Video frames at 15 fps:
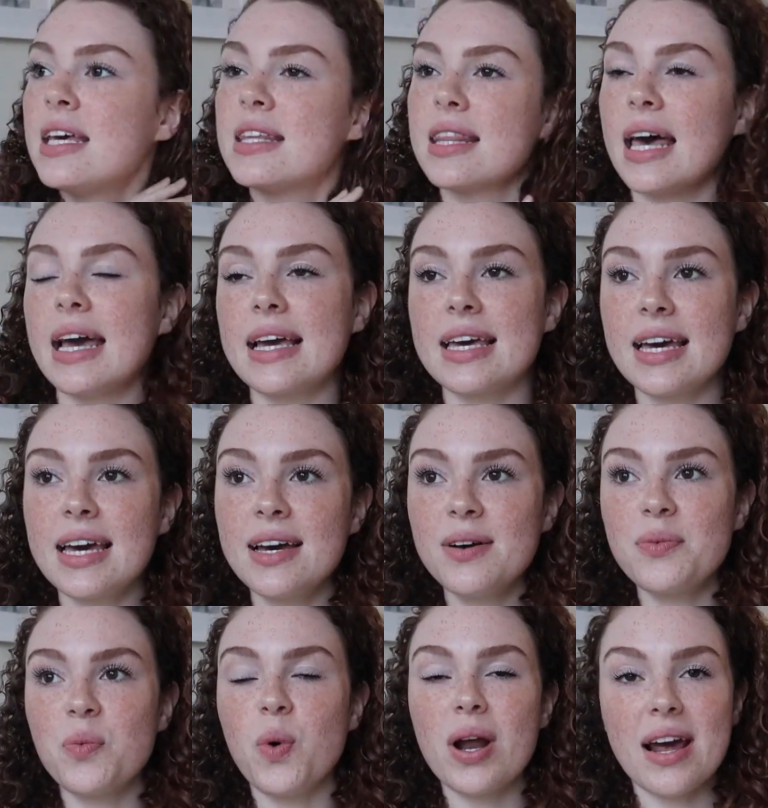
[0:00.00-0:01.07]
like
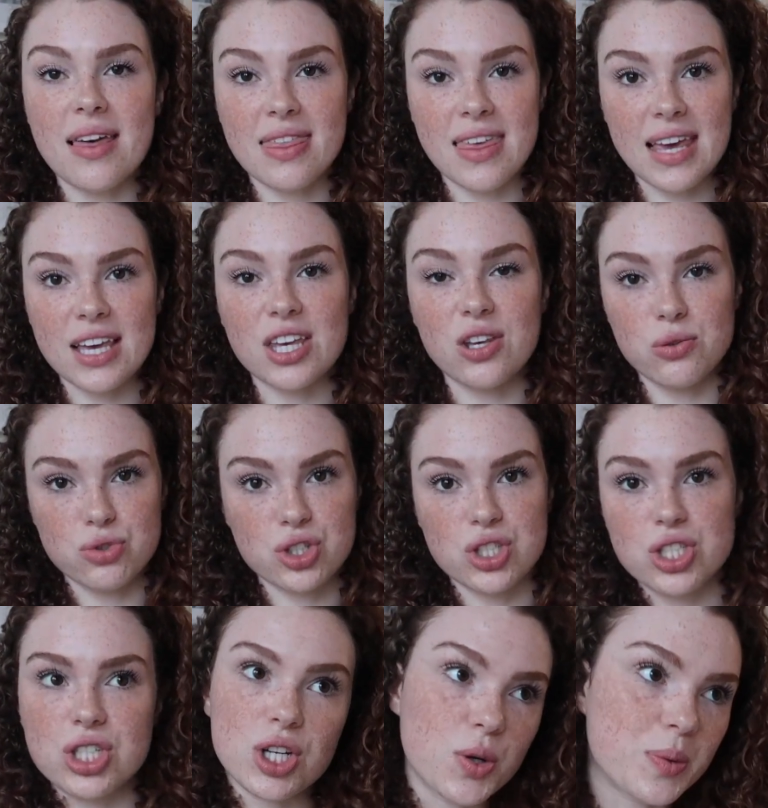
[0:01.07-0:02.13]
what I think you
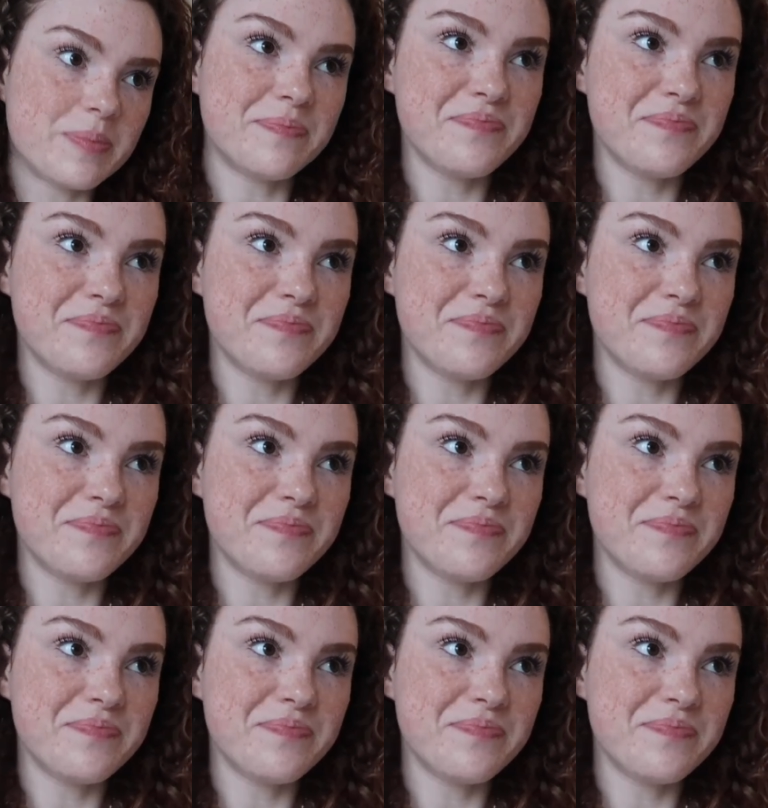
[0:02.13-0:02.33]
should do.